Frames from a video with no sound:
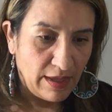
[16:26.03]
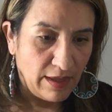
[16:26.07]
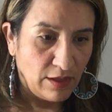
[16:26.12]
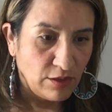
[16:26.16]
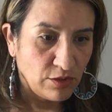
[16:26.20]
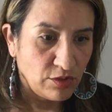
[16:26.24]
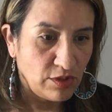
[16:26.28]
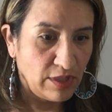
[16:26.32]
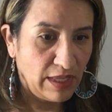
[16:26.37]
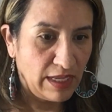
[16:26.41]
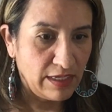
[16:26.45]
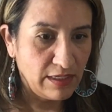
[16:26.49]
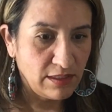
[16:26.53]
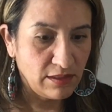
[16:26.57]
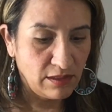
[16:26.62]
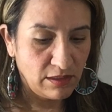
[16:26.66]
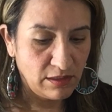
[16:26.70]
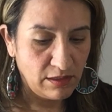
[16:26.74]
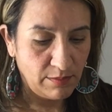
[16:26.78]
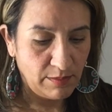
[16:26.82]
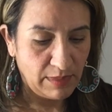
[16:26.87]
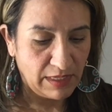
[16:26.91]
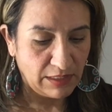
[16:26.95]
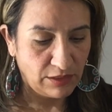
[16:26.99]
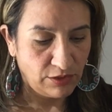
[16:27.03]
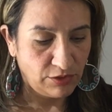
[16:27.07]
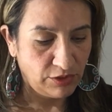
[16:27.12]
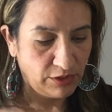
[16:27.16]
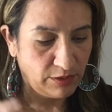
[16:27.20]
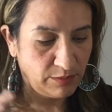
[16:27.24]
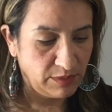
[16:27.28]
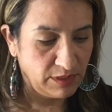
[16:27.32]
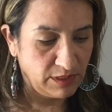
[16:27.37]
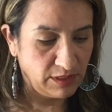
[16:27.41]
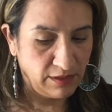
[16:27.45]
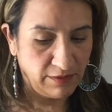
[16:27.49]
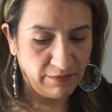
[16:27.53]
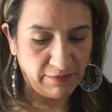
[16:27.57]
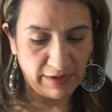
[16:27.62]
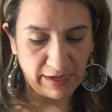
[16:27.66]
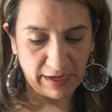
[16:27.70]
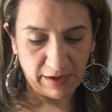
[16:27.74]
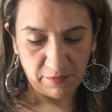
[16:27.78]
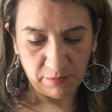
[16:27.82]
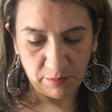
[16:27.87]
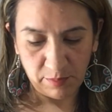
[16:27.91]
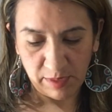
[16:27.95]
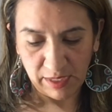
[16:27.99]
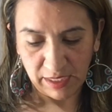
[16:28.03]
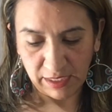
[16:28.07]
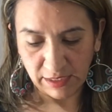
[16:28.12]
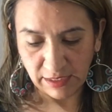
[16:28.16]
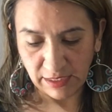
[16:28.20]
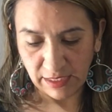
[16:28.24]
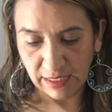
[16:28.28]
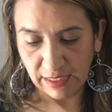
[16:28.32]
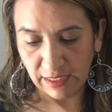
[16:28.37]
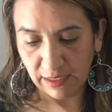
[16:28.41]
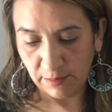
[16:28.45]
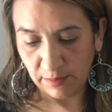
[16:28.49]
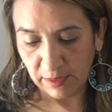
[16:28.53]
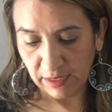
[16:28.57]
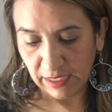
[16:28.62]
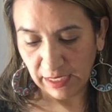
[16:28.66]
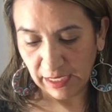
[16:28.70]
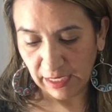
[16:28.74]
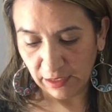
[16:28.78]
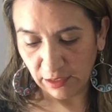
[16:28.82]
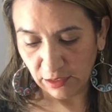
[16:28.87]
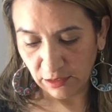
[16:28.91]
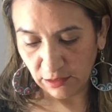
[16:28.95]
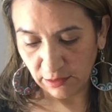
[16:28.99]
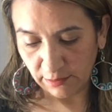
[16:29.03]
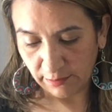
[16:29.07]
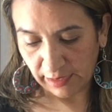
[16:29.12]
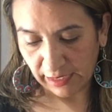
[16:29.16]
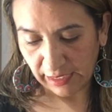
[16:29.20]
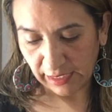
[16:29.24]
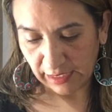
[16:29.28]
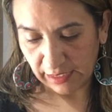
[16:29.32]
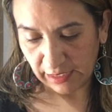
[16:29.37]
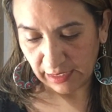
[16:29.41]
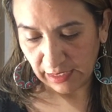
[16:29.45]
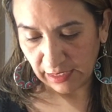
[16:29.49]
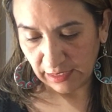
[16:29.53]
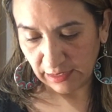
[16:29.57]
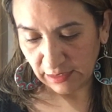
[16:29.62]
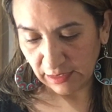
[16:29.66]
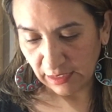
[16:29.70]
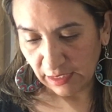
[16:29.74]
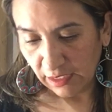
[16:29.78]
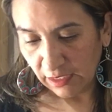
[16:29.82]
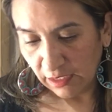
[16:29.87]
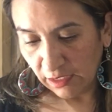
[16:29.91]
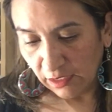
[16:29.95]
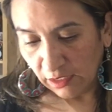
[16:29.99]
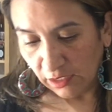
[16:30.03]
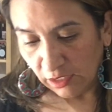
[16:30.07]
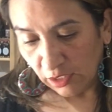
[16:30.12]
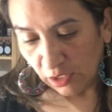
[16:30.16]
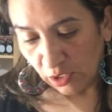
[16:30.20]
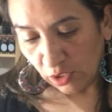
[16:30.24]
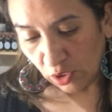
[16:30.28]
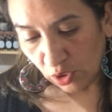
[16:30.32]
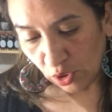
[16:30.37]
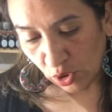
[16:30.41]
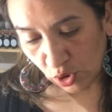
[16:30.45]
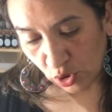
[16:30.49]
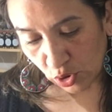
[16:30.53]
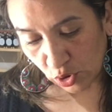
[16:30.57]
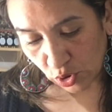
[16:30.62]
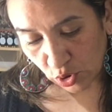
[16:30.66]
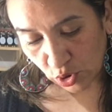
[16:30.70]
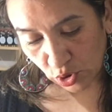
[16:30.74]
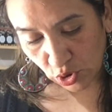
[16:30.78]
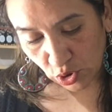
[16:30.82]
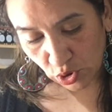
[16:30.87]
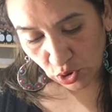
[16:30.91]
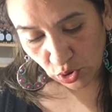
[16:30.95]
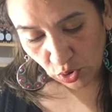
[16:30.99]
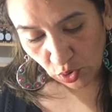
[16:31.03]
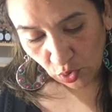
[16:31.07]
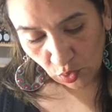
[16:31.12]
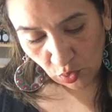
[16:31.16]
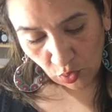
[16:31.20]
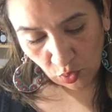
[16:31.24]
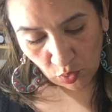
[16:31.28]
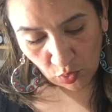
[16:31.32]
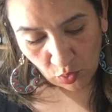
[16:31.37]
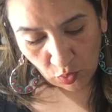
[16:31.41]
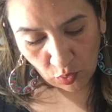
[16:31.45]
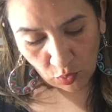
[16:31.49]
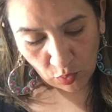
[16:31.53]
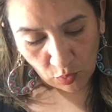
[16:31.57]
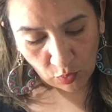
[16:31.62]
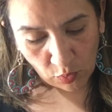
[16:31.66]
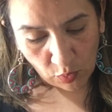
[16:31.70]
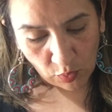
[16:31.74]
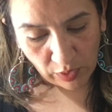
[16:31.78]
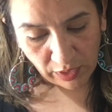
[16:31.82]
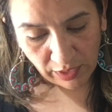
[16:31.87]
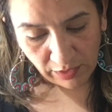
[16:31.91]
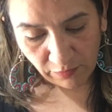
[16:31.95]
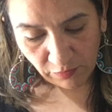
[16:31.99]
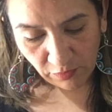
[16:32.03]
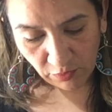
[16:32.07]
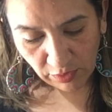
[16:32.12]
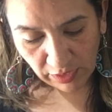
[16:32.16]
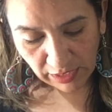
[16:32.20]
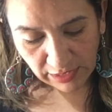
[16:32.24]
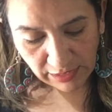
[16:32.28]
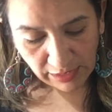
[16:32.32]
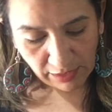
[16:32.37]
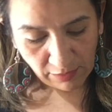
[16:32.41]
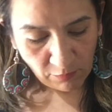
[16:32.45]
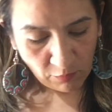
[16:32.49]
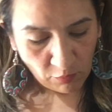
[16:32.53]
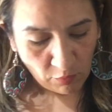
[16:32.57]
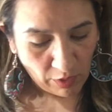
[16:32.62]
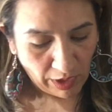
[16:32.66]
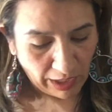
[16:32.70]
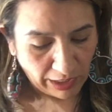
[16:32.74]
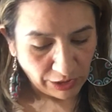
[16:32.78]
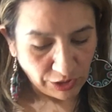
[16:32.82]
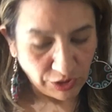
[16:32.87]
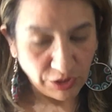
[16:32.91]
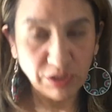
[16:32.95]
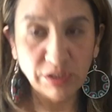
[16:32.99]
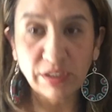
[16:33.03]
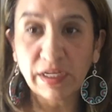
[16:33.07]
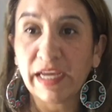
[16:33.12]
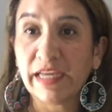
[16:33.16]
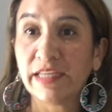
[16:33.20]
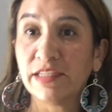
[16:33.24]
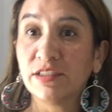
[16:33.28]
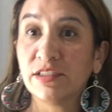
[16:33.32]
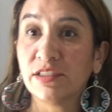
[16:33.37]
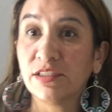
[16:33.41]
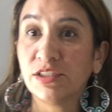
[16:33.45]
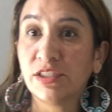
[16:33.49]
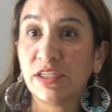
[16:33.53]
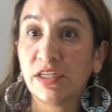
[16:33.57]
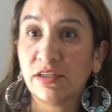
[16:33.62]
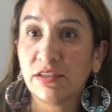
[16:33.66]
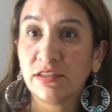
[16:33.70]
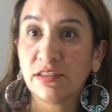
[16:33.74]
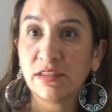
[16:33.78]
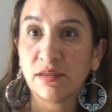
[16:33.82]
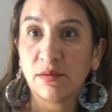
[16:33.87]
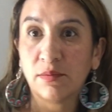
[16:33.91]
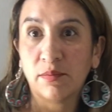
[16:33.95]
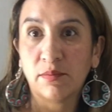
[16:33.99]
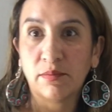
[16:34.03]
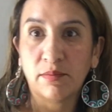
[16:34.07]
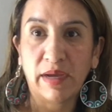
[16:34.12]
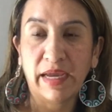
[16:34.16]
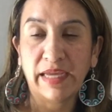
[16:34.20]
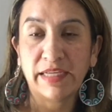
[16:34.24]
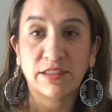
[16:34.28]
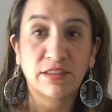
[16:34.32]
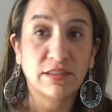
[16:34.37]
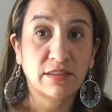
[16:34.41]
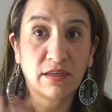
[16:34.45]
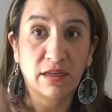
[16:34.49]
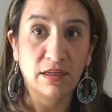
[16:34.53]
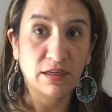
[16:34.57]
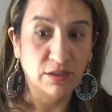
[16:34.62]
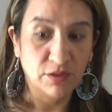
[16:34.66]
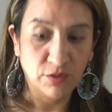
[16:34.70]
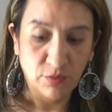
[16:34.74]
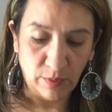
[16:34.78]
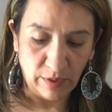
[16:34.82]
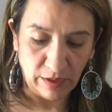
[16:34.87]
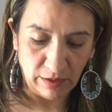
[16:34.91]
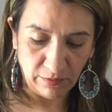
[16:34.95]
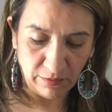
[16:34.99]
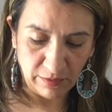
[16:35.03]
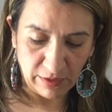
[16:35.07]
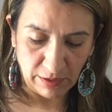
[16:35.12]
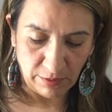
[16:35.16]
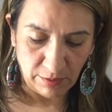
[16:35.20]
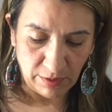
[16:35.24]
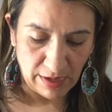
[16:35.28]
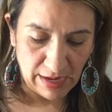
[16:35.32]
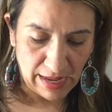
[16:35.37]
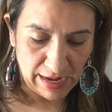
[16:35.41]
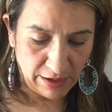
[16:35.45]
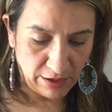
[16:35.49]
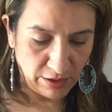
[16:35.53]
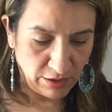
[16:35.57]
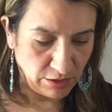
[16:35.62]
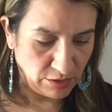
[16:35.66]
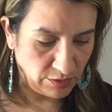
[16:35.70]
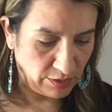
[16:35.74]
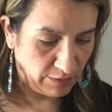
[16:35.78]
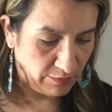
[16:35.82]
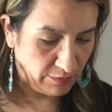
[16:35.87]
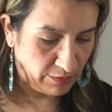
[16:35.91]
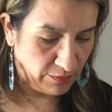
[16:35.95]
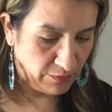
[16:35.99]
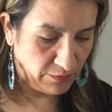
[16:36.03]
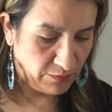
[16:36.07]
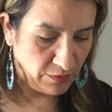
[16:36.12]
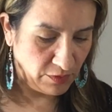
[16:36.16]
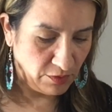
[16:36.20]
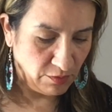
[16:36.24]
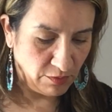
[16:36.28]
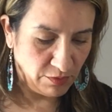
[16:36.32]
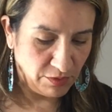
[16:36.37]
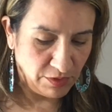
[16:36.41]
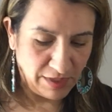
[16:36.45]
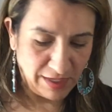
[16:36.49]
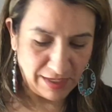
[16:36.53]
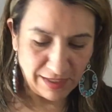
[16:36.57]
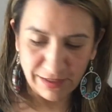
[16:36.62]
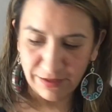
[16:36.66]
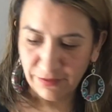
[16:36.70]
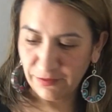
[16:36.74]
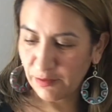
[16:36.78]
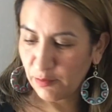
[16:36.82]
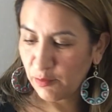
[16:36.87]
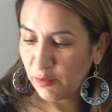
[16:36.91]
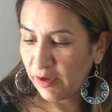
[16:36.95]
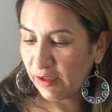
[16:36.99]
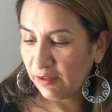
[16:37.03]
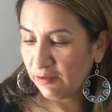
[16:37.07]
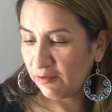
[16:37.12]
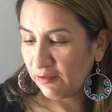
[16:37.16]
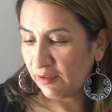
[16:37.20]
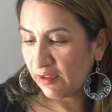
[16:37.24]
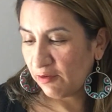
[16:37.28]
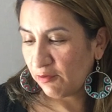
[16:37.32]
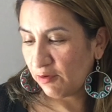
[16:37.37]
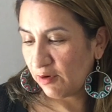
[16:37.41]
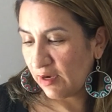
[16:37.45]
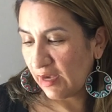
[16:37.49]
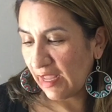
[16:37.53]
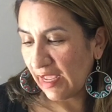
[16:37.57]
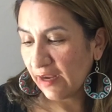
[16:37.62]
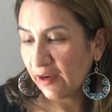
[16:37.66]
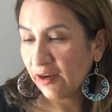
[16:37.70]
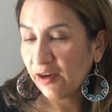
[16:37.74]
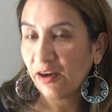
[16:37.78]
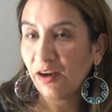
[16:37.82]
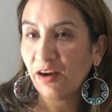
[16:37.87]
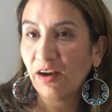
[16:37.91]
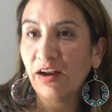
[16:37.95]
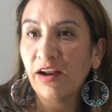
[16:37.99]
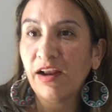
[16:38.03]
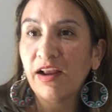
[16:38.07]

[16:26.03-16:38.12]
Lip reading: So that is all the mainstream stuff I have picked, and then I'm going to get into my indies. So if you guys have watched, I just shared some, I just got into Wildflower Lacquer, so I have a few things from Wildflower Lacquer.